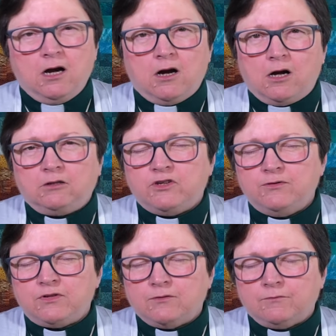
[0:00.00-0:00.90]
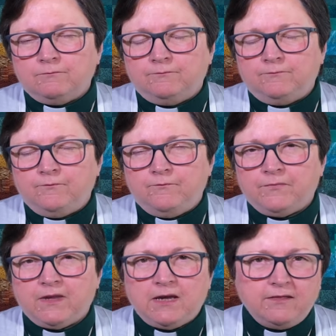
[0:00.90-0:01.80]
All too soon,
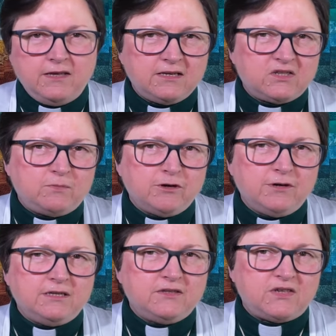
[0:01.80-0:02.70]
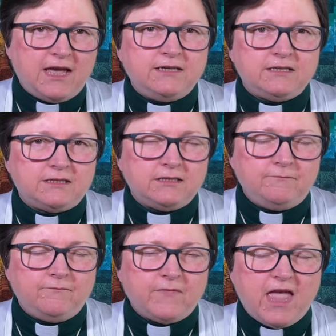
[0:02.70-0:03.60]
the experience ended,
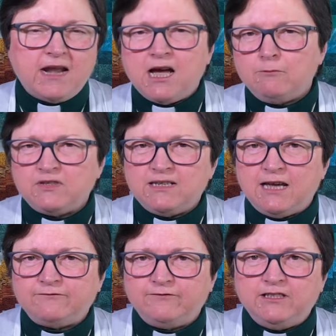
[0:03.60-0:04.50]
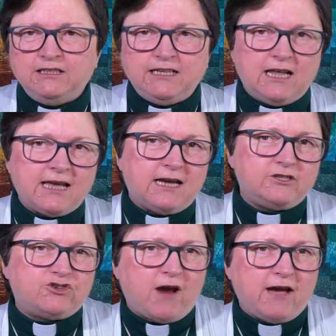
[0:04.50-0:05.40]
and I was left feeling like
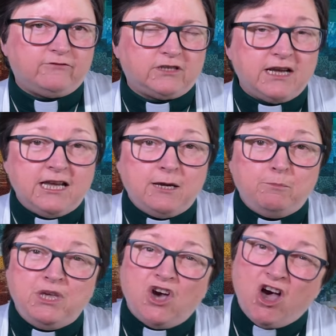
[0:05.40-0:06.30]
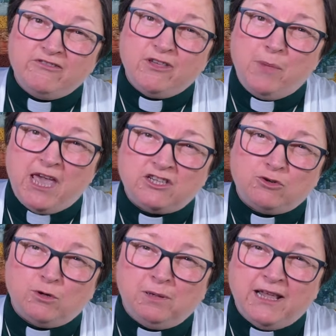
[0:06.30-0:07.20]
I'd traveled beyond the bay
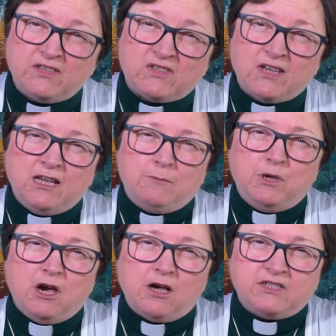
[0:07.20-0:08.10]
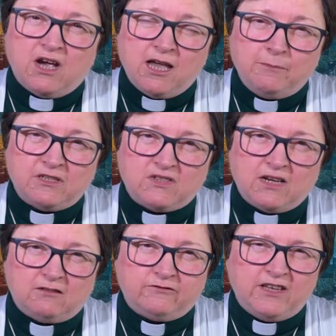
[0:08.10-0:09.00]
to a place beyond time
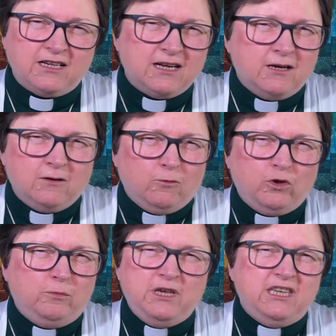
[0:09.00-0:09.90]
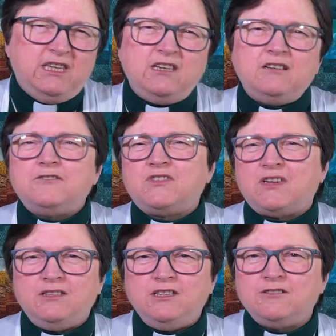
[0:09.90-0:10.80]
itself. It would be years
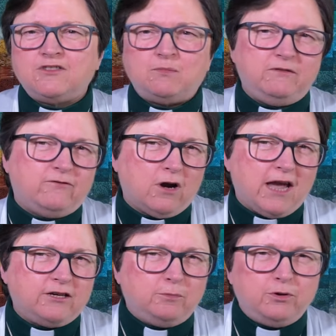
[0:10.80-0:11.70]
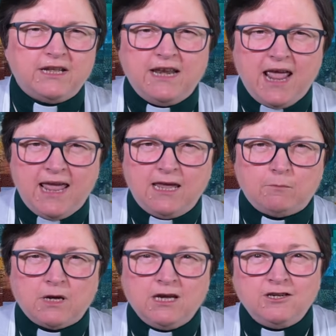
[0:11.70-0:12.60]
and years before I could put a
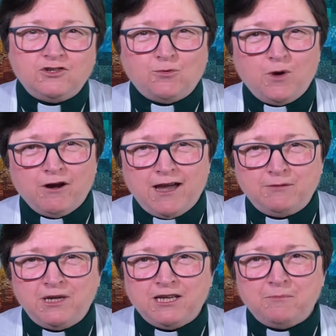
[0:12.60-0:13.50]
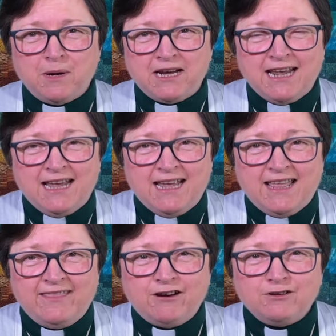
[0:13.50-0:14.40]
name to where I'd been, but
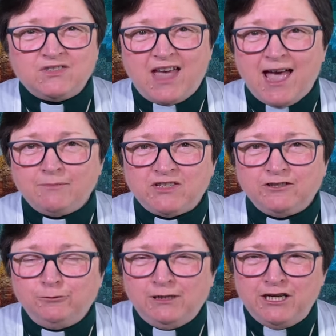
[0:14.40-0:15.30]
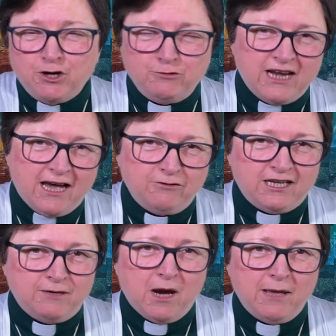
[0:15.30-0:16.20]
there is absolutely no doubt
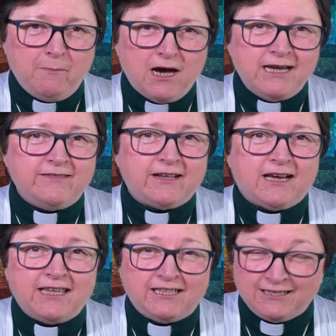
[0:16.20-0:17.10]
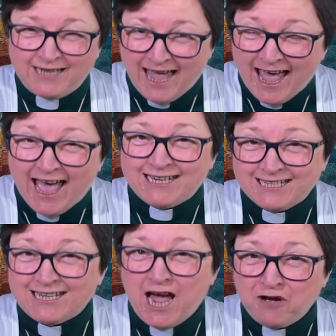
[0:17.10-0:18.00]
in my mind that I had, had
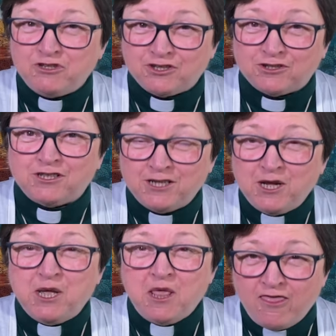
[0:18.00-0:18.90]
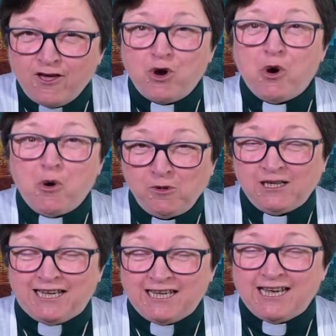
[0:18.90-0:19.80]
encountered the
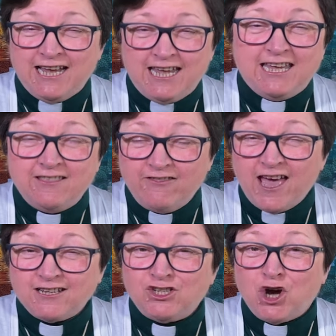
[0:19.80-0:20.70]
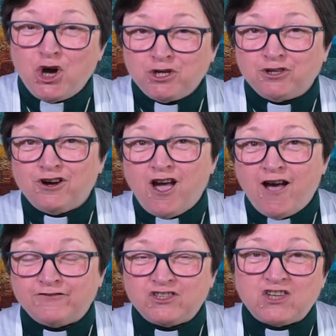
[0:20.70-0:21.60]
holy in that daughter
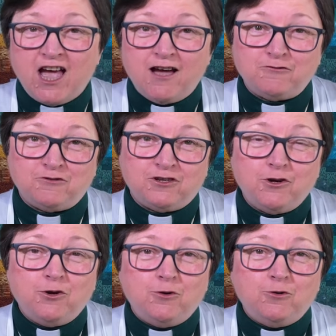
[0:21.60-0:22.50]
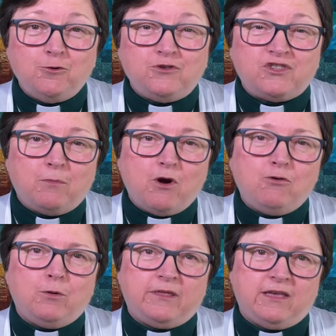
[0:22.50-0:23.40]
of a sound who
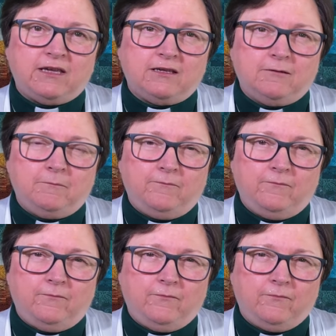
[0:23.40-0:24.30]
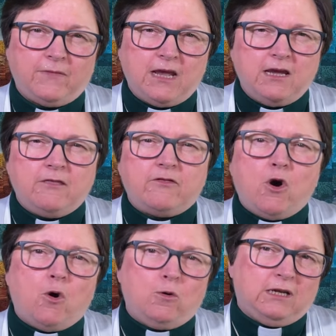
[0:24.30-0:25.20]
spoke within. The
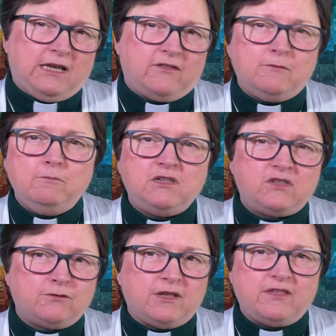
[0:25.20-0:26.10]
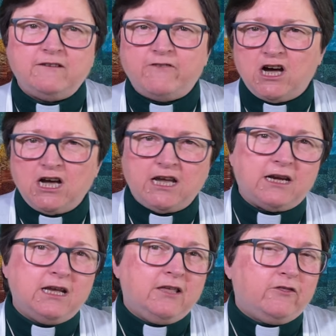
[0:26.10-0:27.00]
holy, the mystery, the
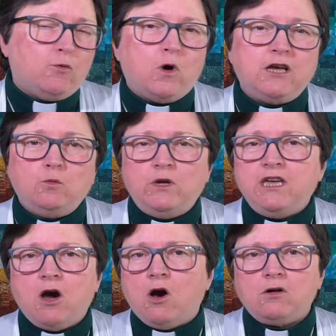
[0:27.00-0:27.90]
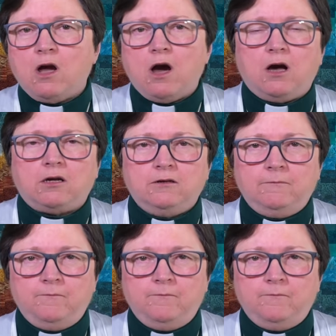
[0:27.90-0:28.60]
divine, the one we call God.